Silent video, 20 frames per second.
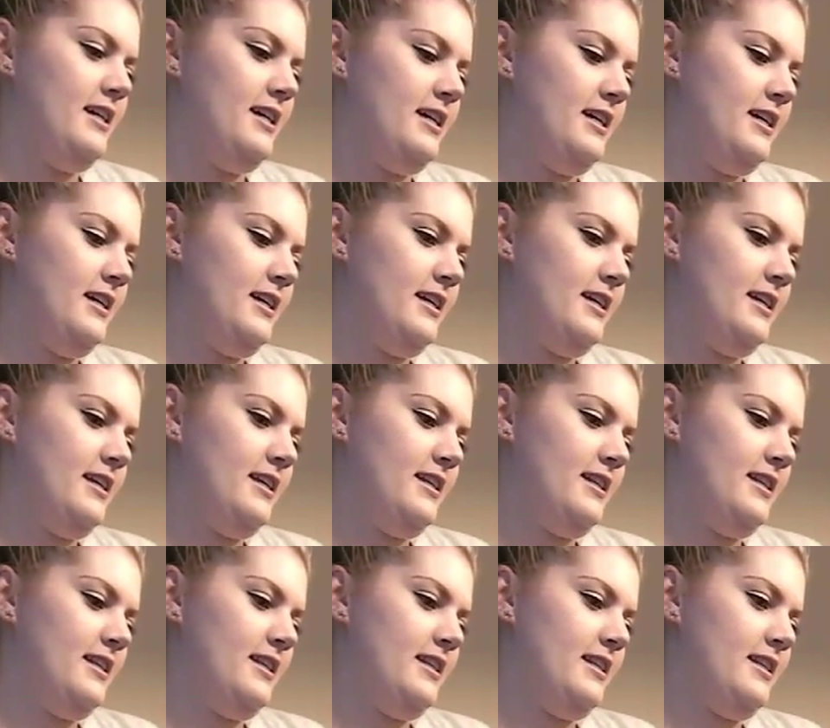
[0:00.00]

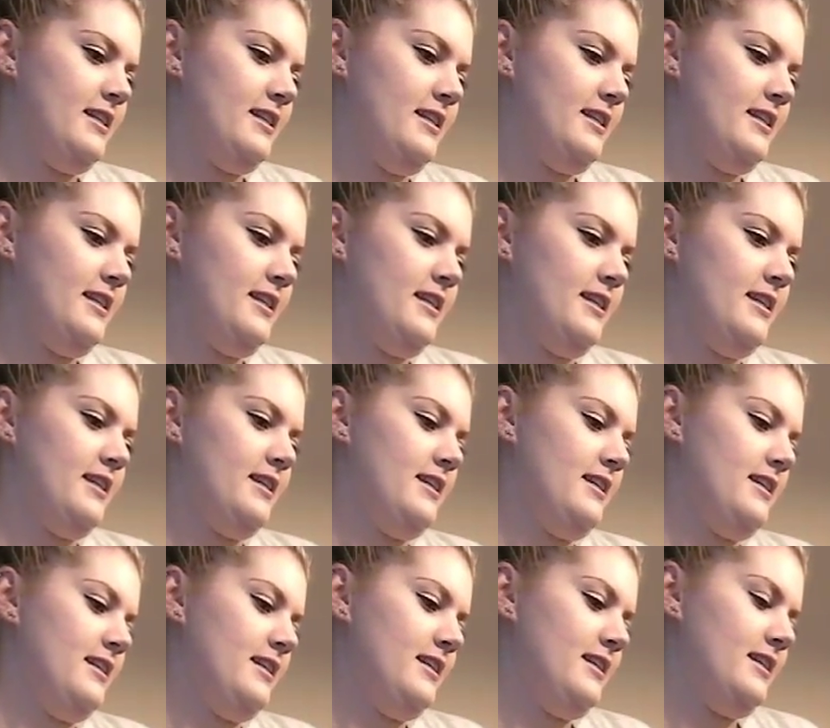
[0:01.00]

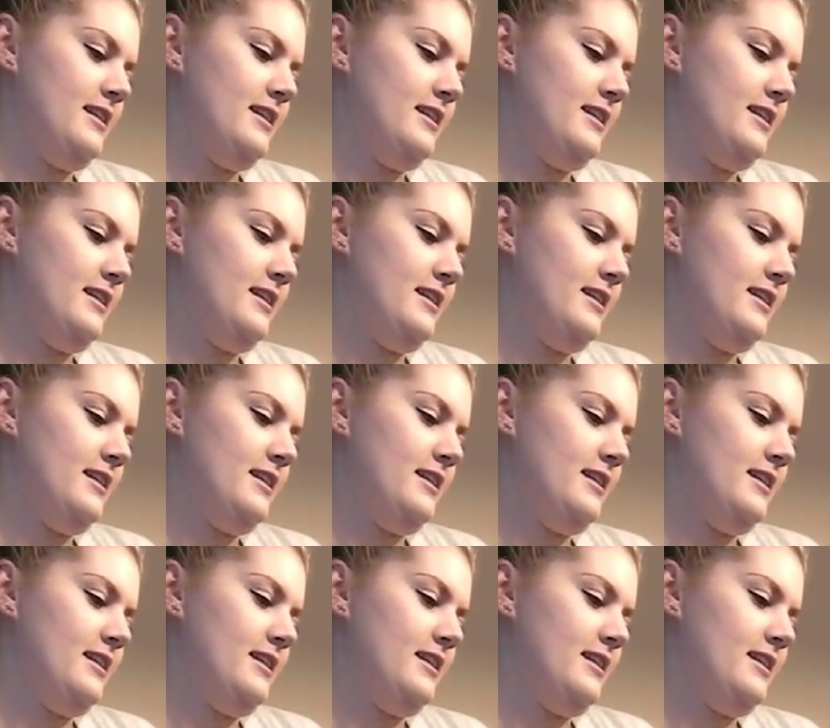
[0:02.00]
Nothing is said.